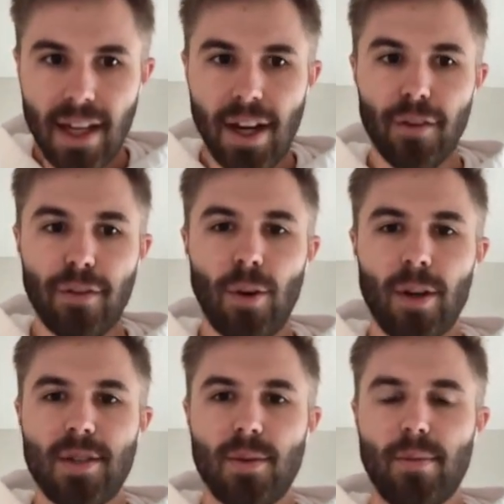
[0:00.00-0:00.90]
Now, of
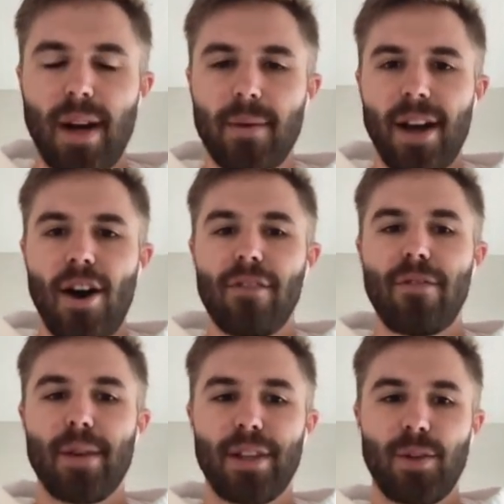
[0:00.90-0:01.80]
course, we're probably all
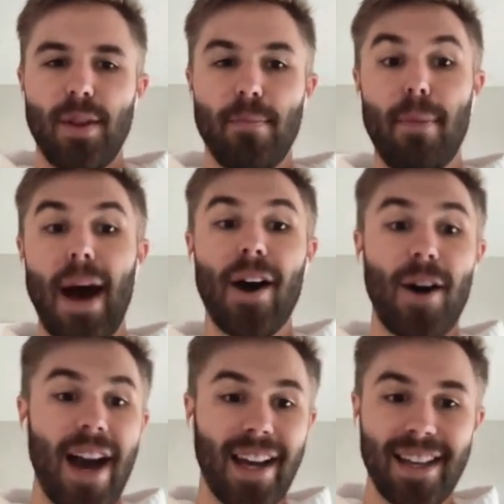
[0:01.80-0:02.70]
familiar with
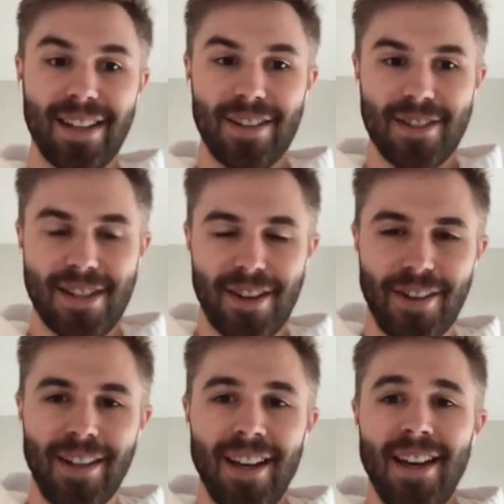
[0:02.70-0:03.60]
biohacking
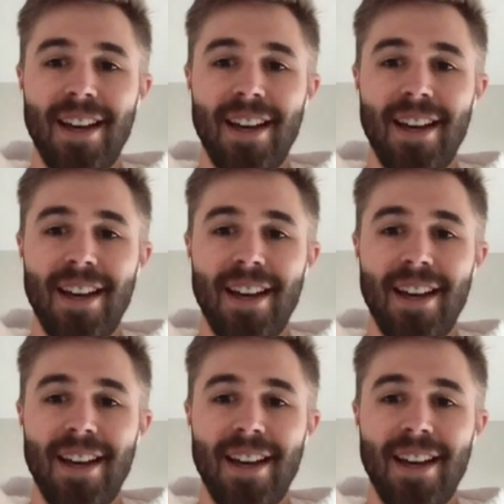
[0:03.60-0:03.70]
also.